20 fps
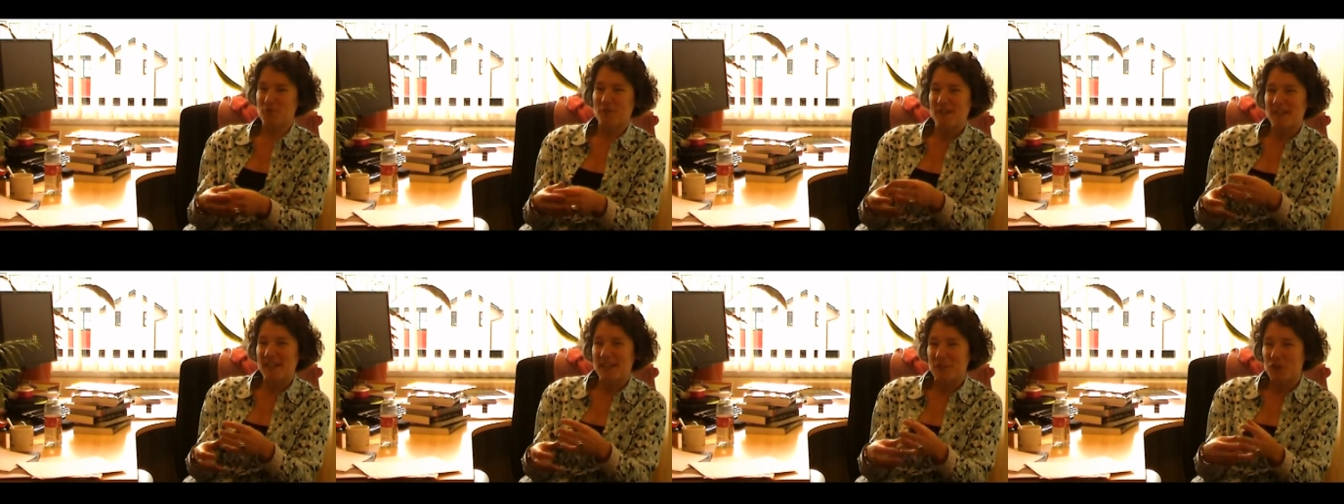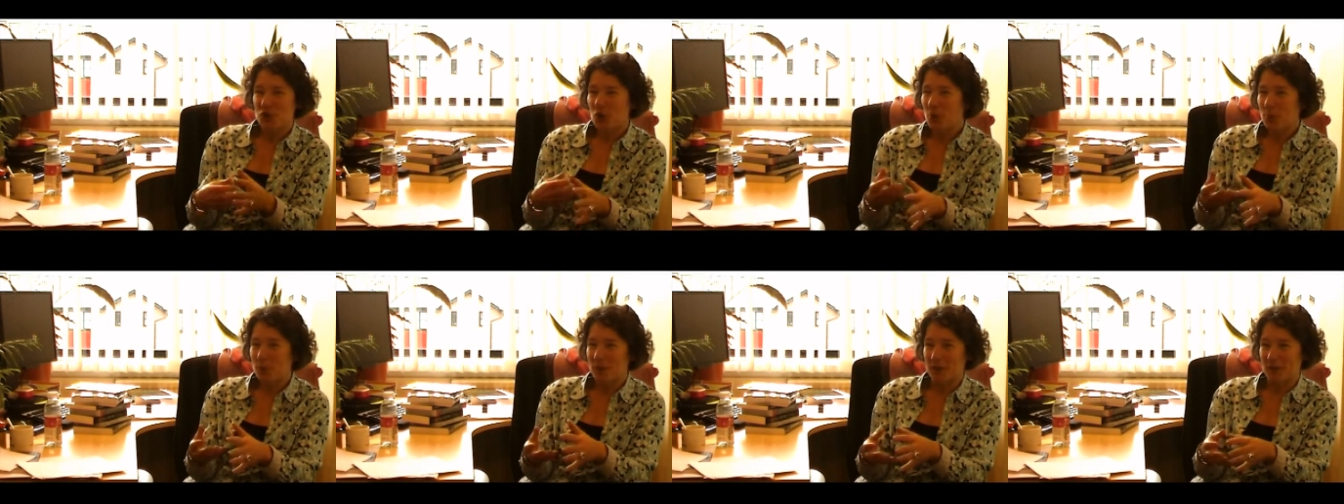really
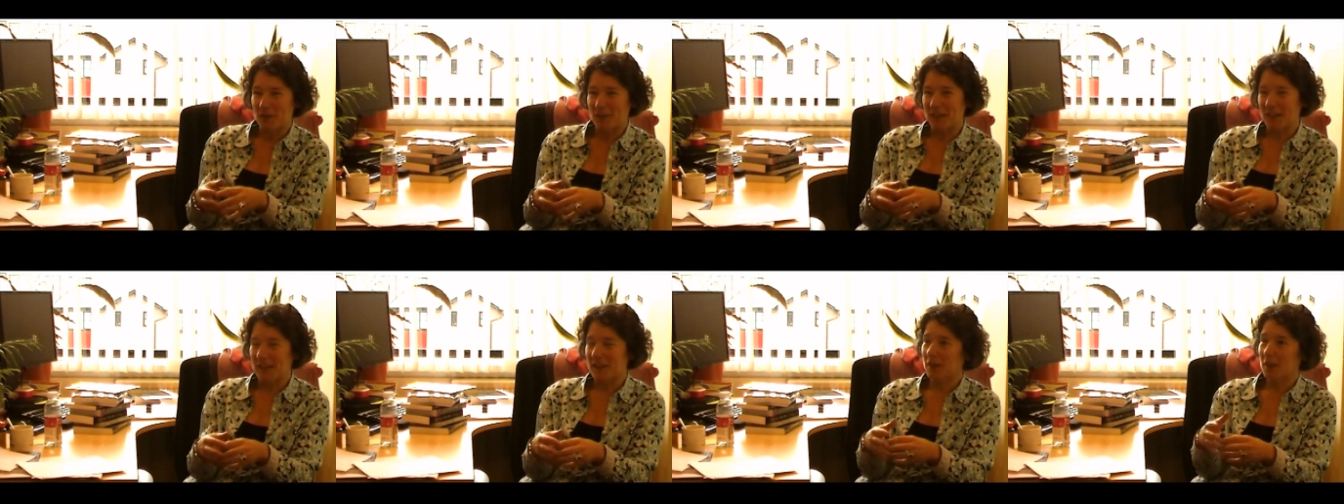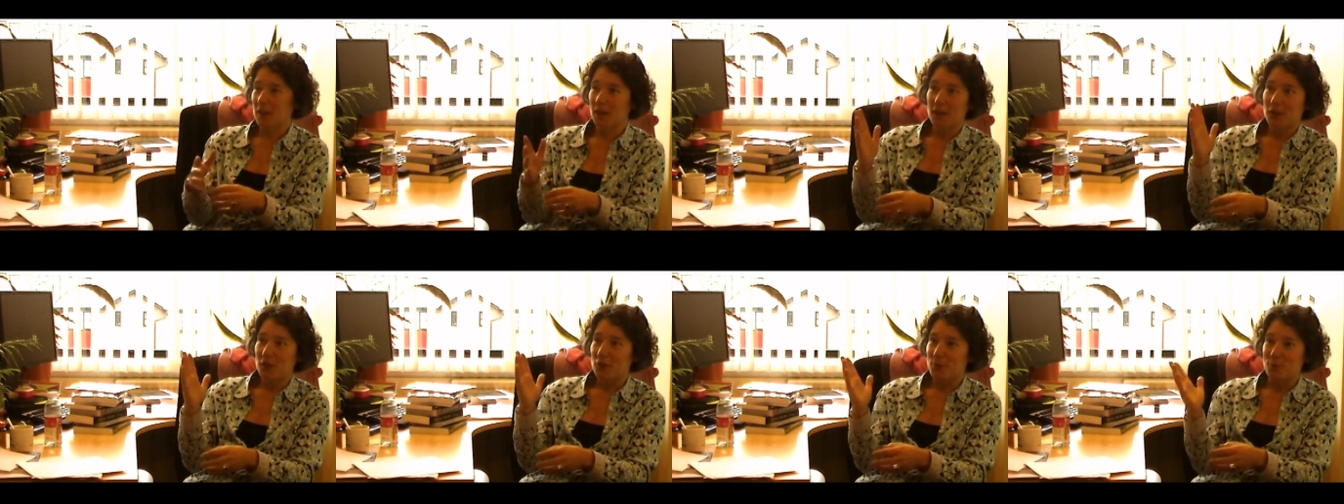topical, like
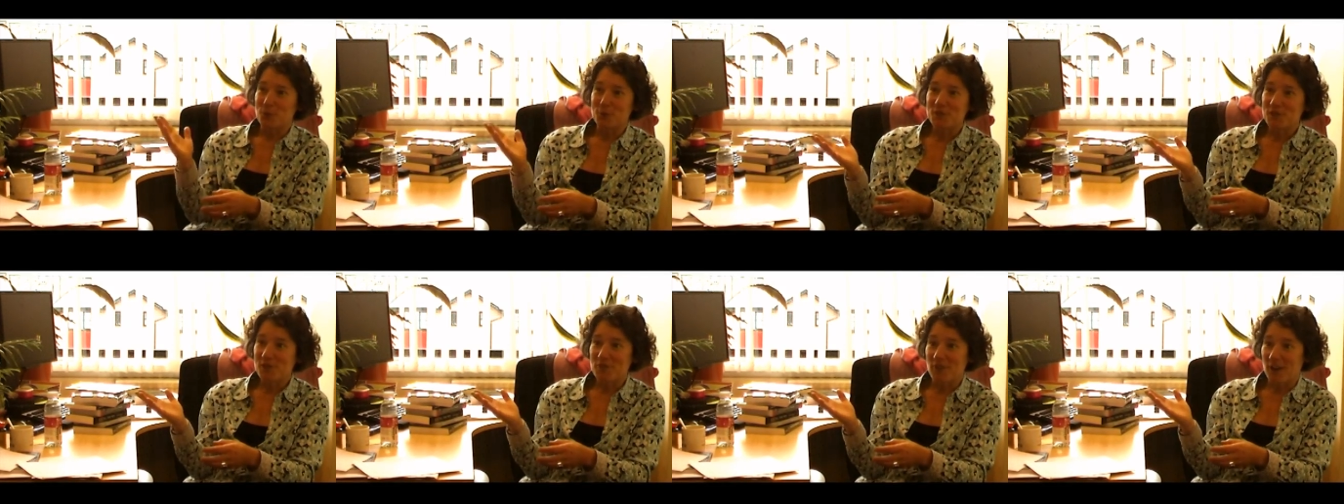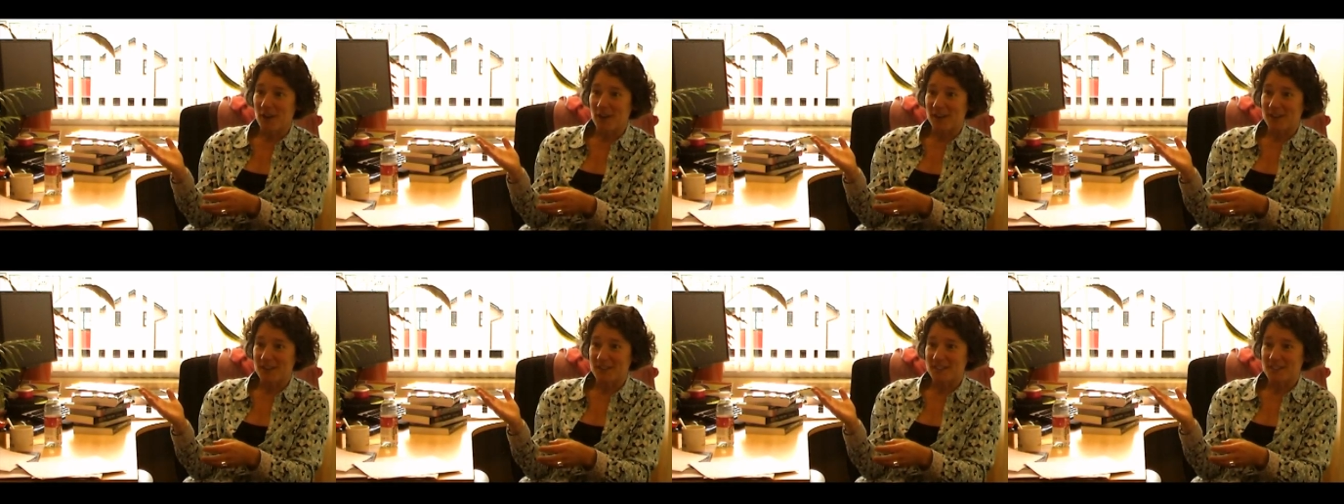the Pussy
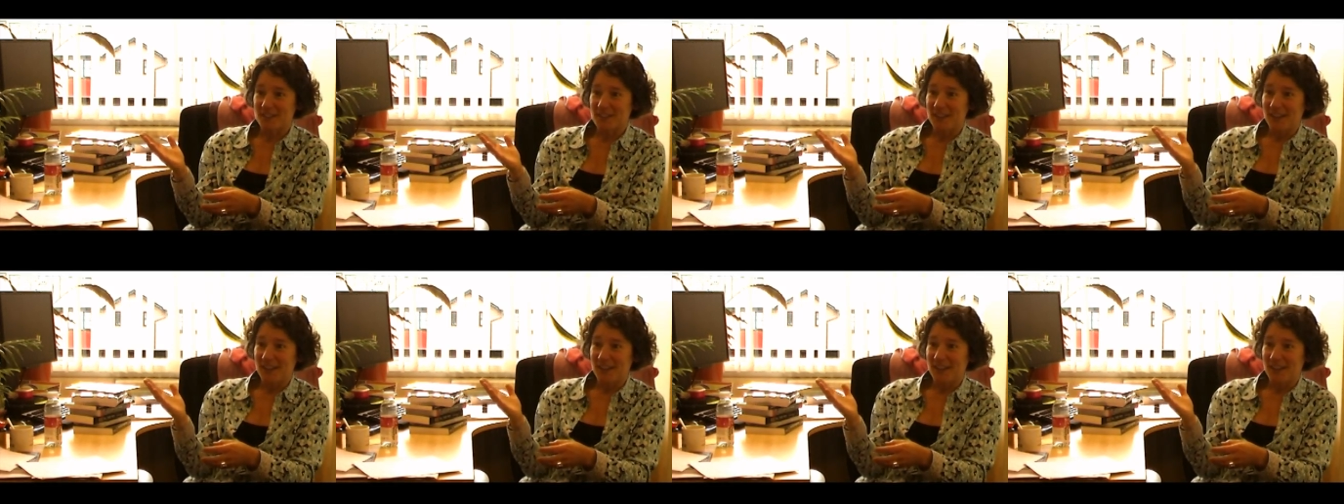Riot